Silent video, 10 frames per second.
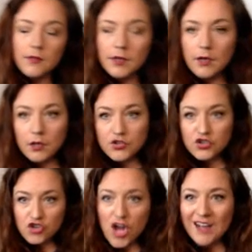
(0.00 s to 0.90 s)

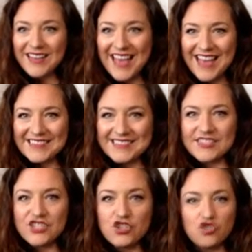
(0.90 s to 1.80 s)
strong acids,
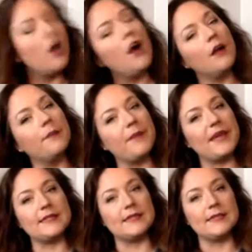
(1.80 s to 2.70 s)
strong
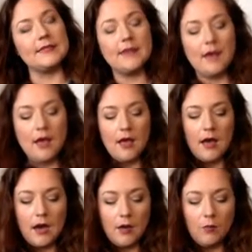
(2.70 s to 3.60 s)
bases.
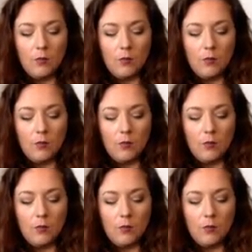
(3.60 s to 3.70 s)
What